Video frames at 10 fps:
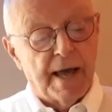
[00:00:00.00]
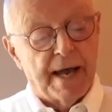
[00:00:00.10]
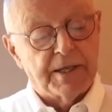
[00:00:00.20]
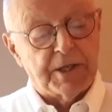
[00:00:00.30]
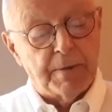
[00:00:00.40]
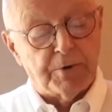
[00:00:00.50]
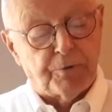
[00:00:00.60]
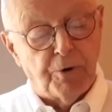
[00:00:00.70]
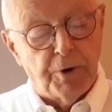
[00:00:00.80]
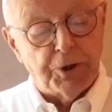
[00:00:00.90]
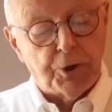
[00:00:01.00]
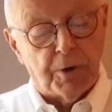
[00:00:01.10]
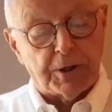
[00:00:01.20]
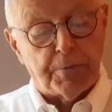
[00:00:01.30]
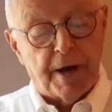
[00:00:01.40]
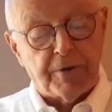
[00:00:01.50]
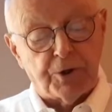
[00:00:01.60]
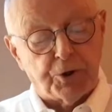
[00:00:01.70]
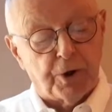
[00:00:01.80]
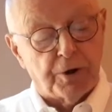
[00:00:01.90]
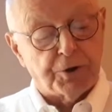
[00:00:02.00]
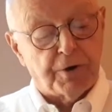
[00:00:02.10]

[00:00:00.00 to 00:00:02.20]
And it seems foolish to expect the church